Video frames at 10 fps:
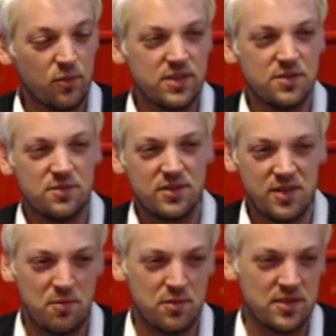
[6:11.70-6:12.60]
What's
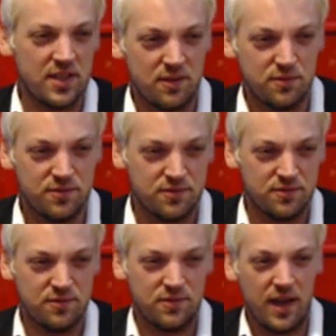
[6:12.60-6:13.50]
10% of
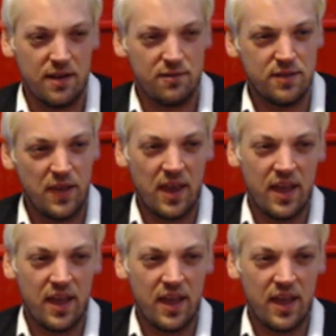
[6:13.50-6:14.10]
5?